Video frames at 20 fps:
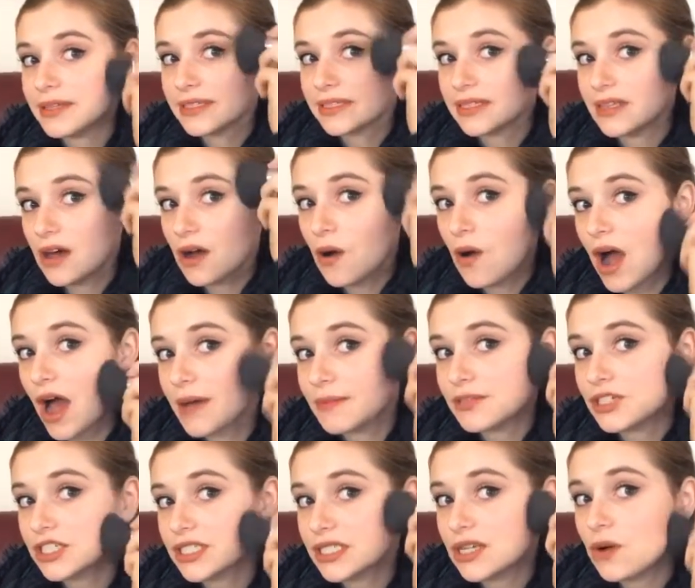So I'm
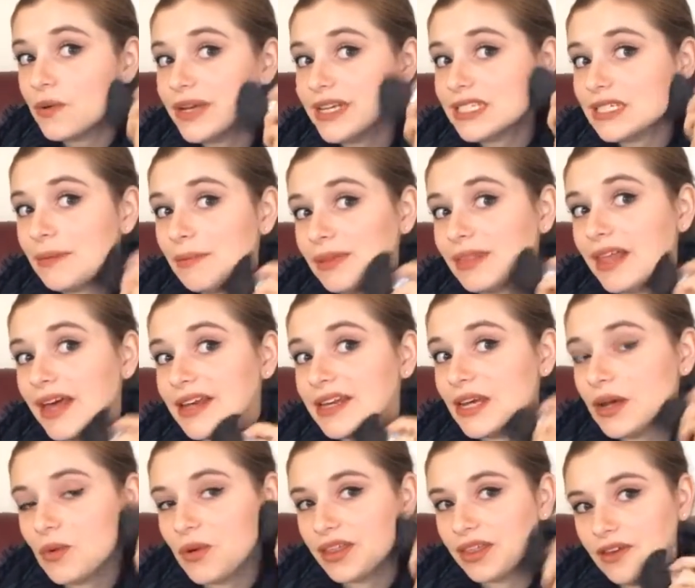just going to blend
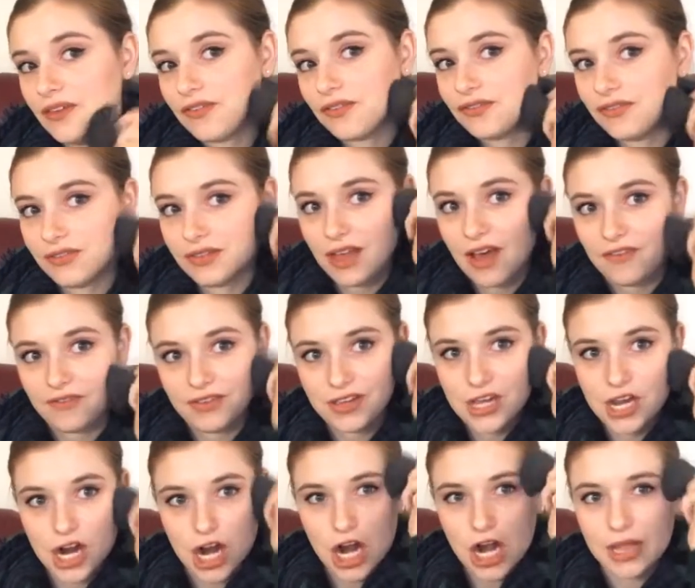it with a
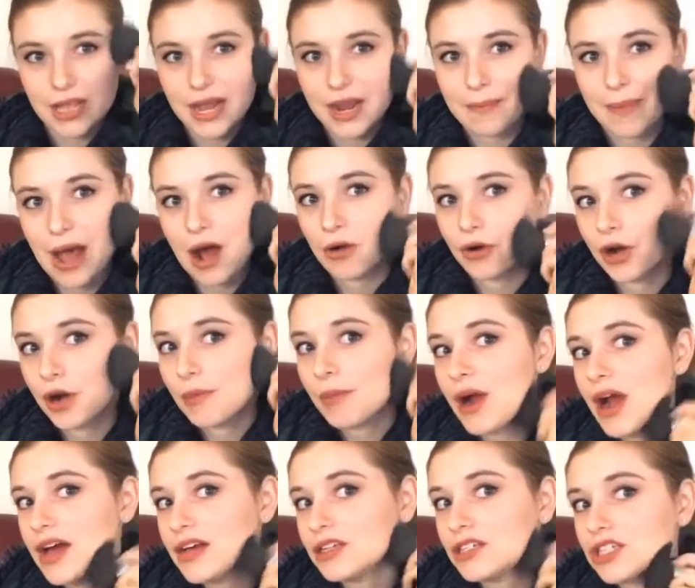fluffier like powder
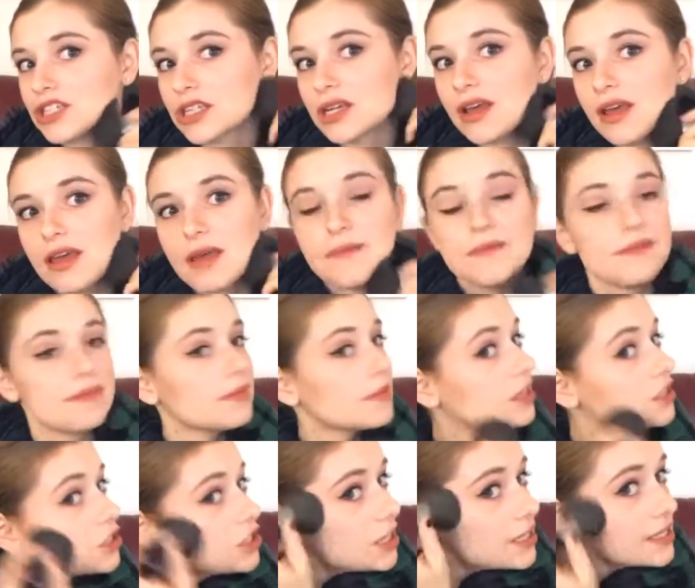brush
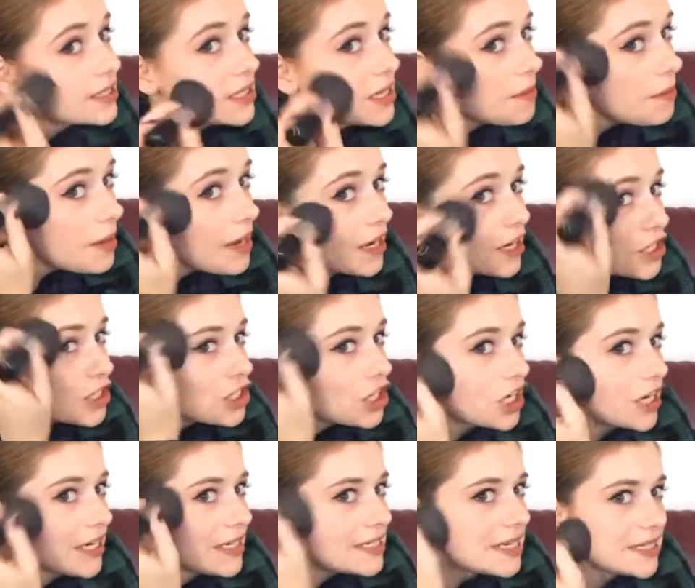just to make sure
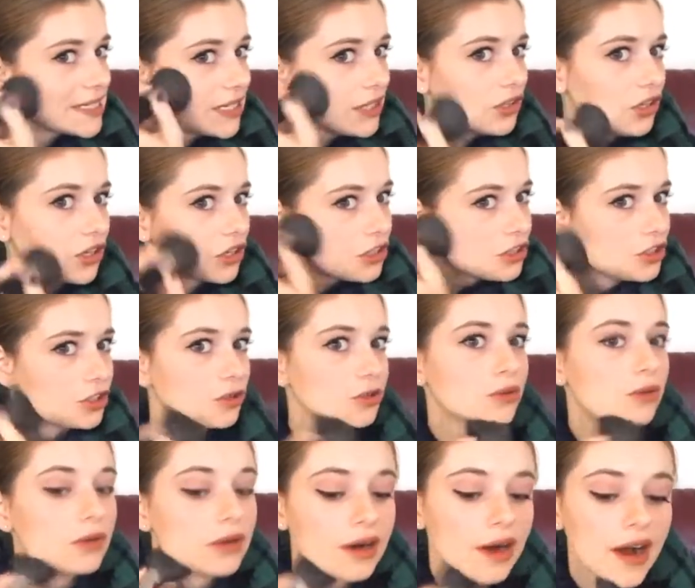it doesn't look
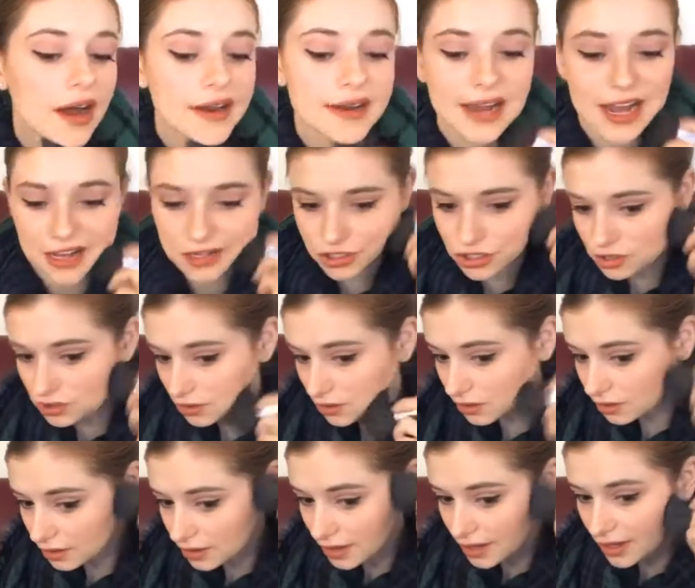too unnatural.
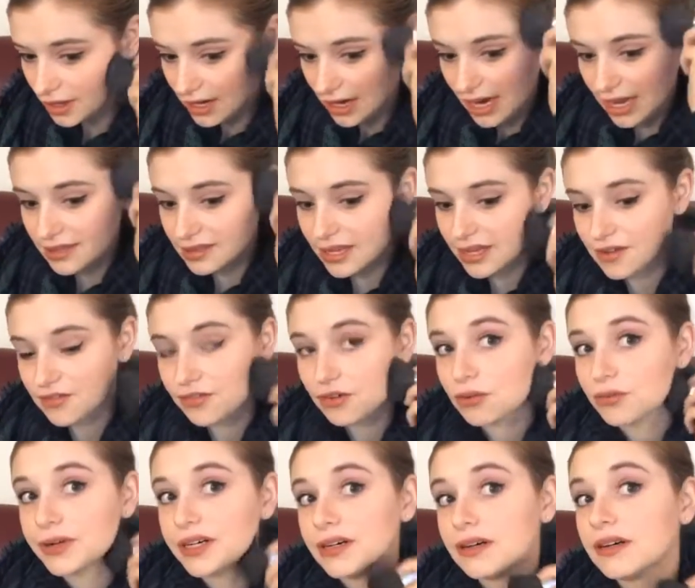And like for
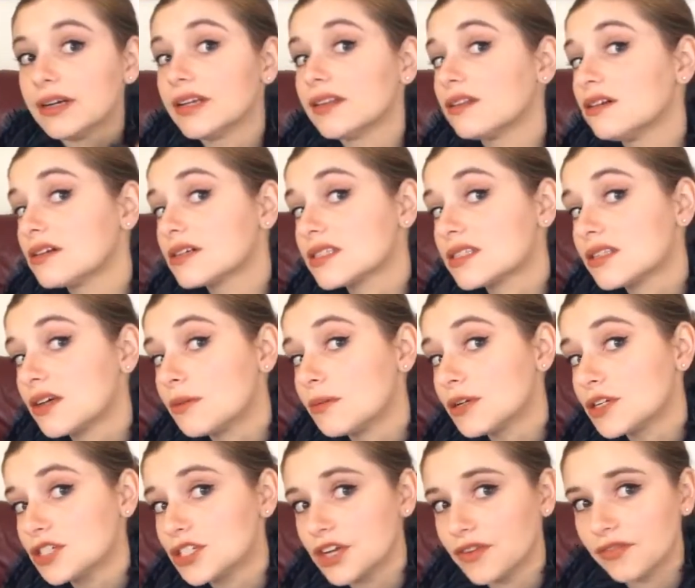real, it looks so
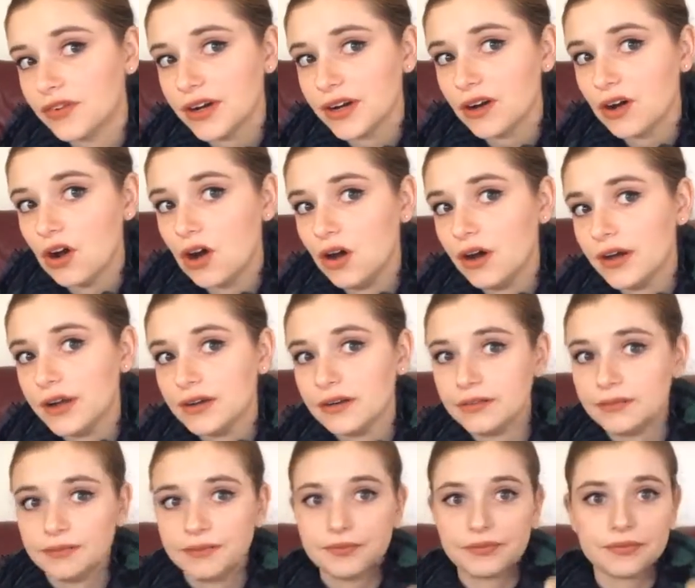much different
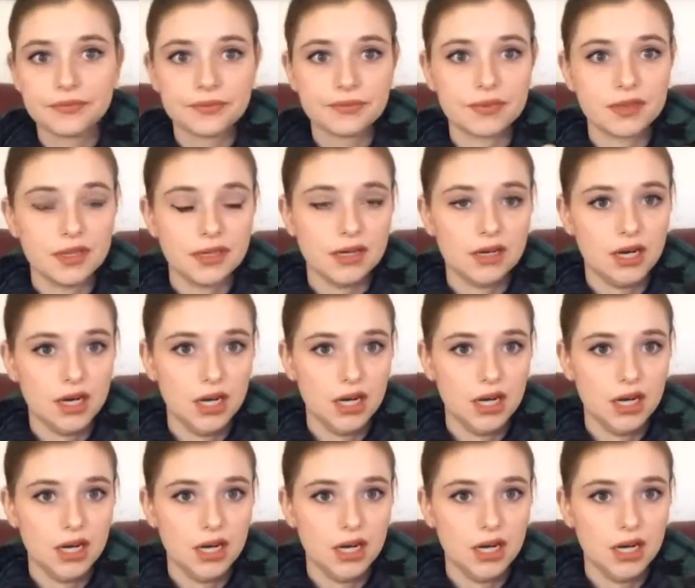on the